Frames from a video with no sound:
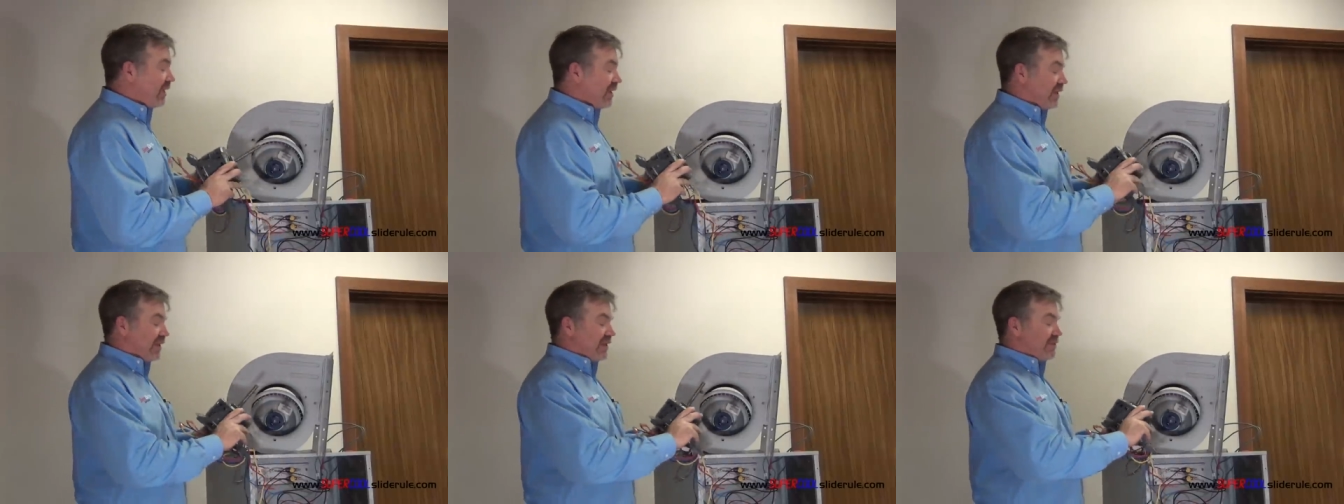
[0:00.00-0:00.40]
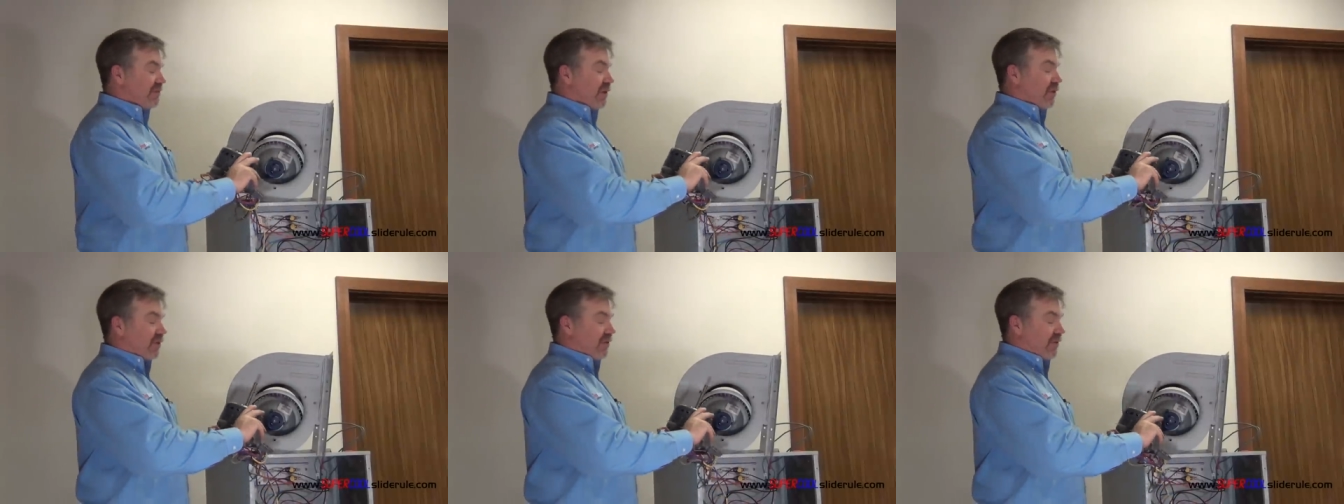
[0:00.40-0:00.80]
This
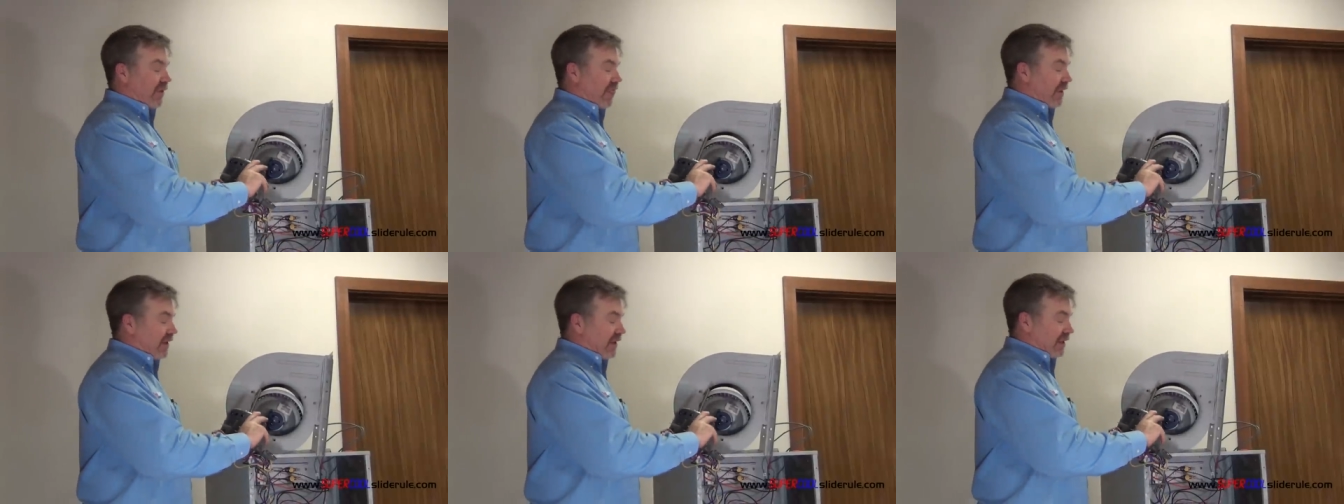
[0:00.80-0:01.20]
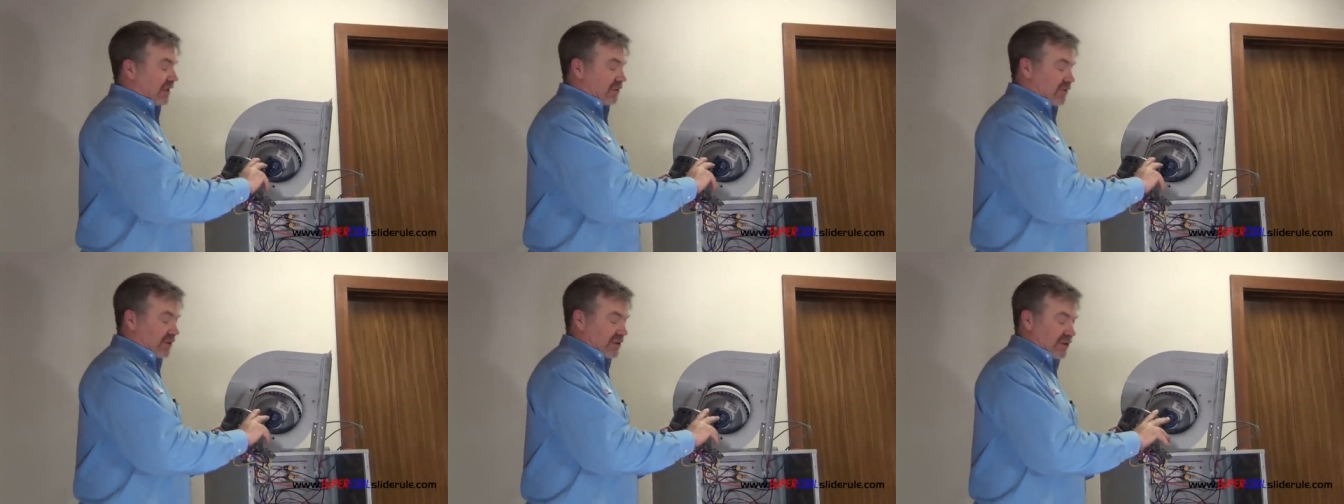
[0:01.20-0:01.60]
motor
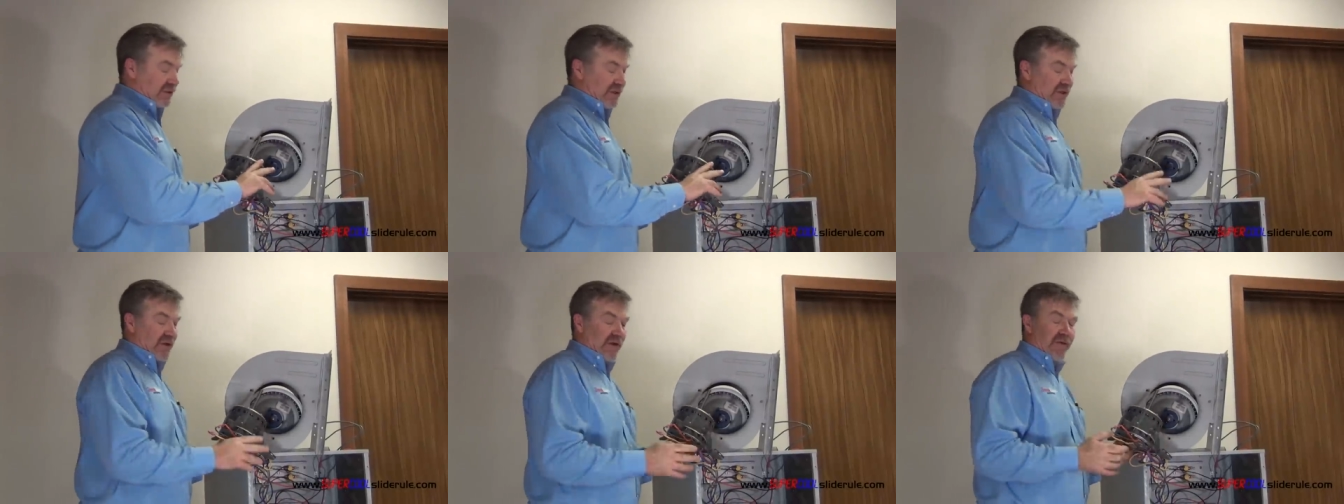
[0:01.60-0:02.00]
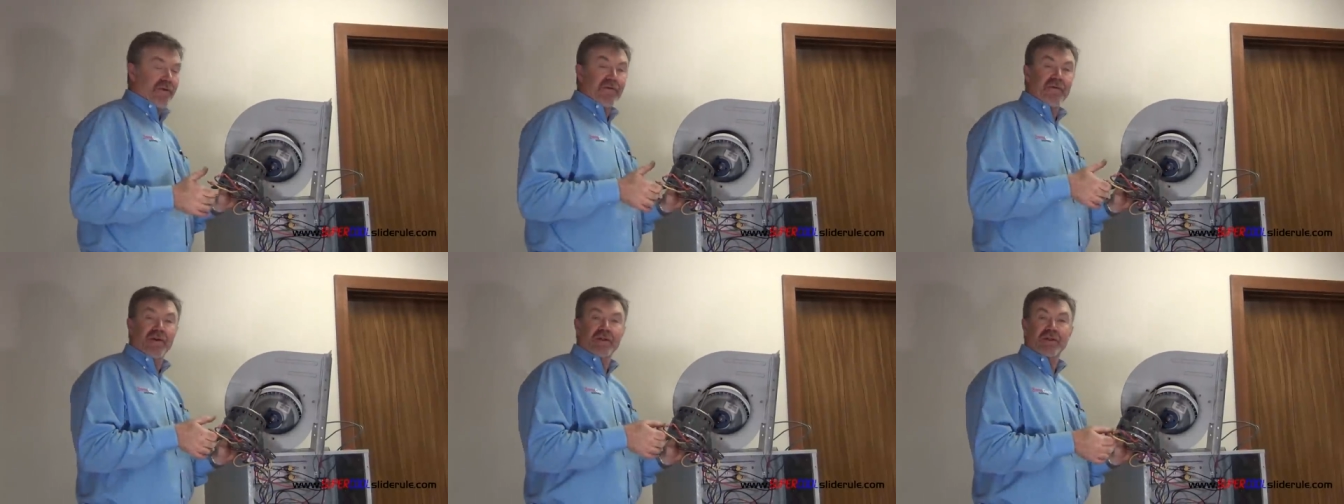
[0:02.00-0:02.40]
is what's considered a
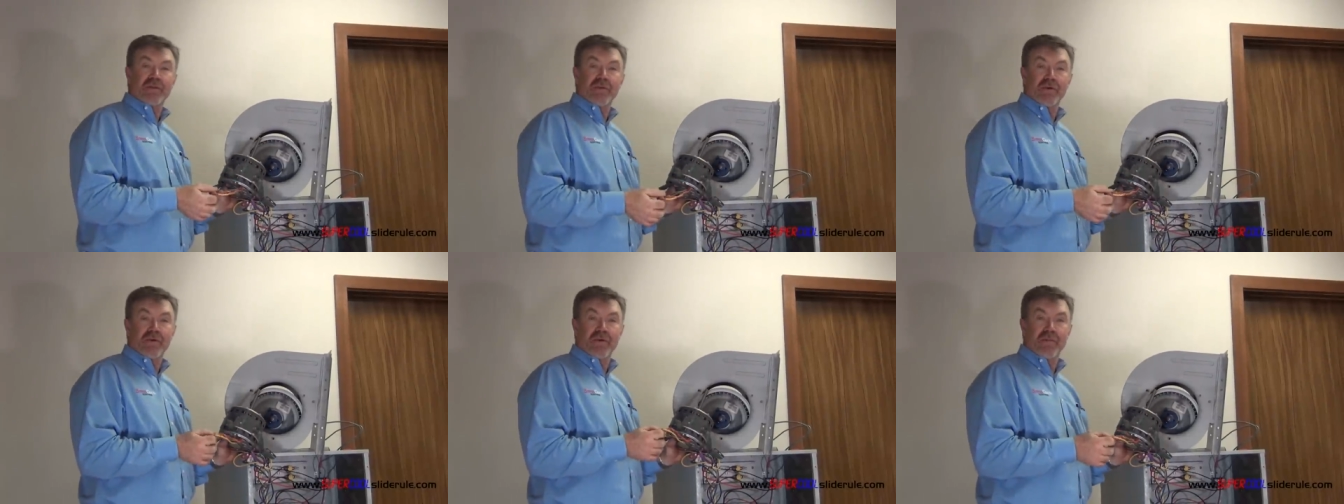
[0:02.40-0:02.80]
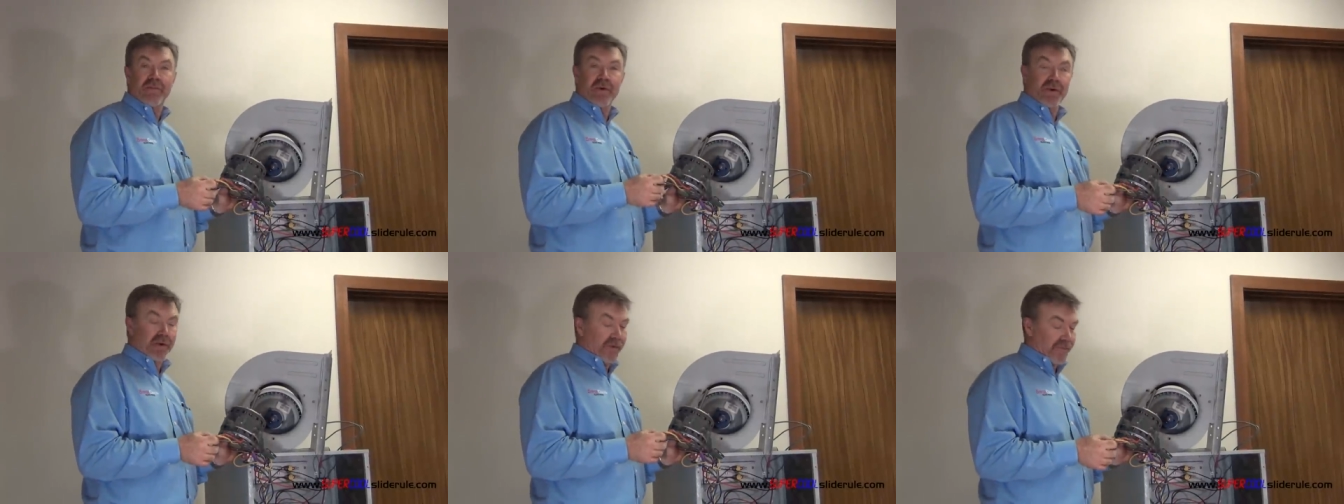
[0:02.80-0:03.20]
reversible
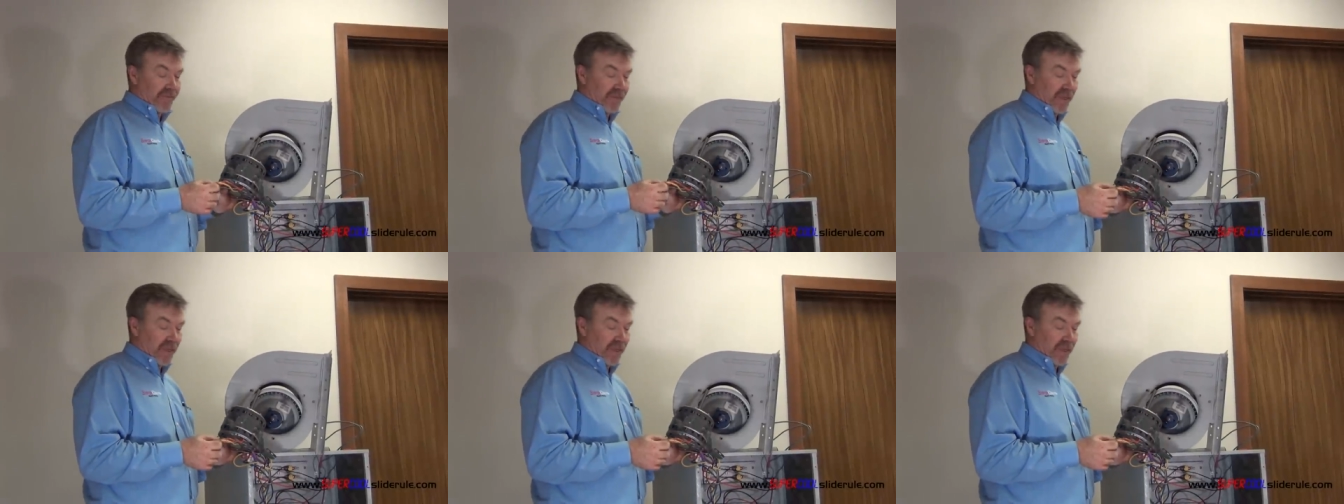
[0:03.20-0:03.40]
motor.